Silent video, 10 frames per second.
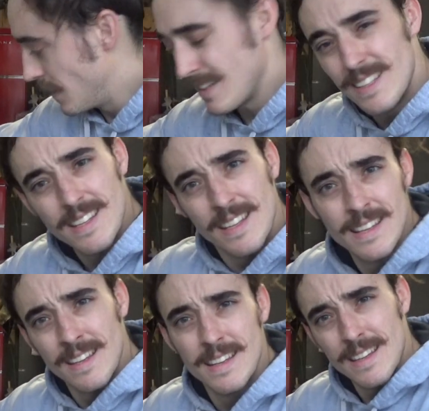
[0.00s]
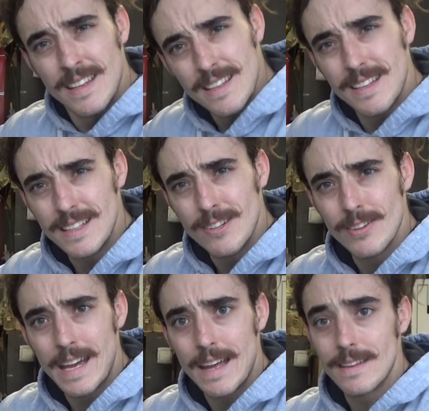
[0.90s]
Like, you can hear that.